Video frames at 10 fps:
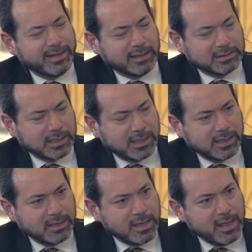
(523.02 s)

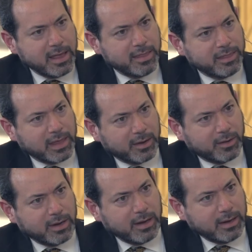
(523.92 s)
delta that,
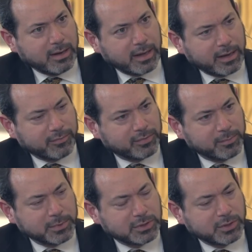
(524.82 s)
like if
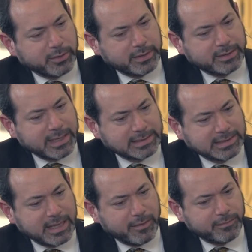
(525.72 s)
someone's doing
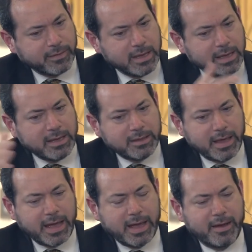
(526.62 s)
test dev,
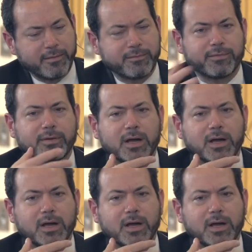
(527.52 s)
they have